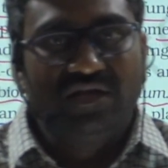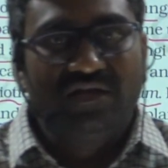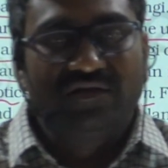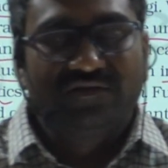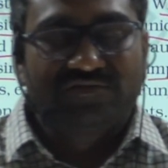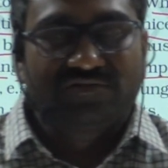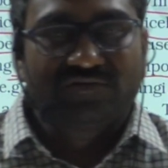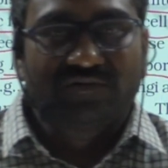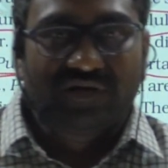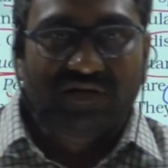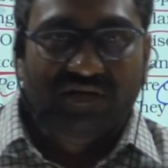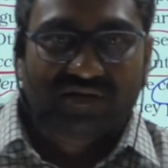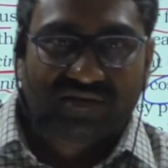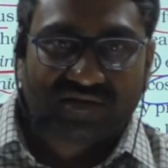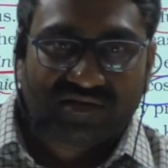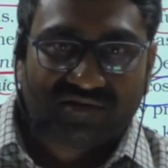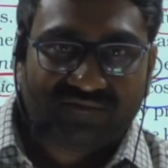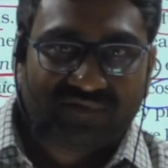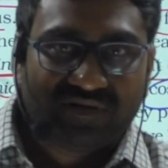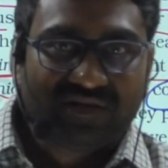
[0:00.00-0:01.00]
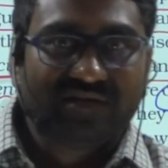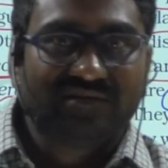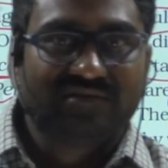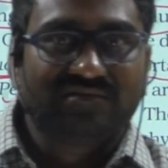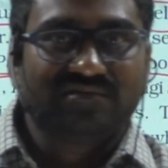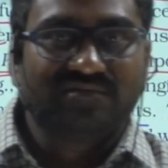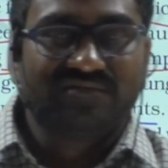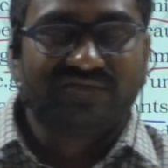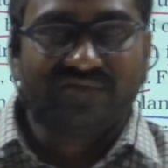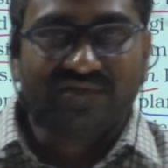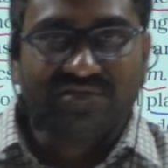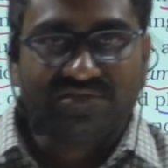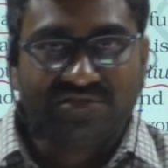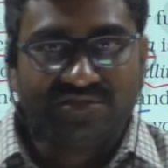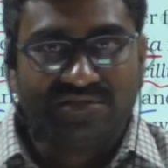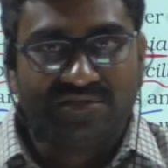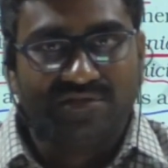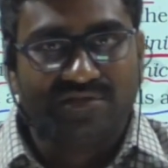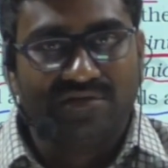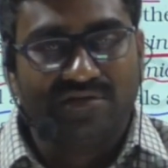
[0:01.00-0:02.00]
So under the advantages of
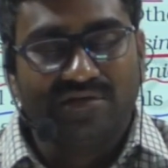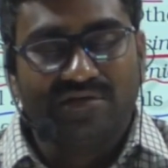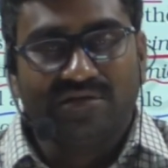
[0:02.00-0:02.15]
fungi,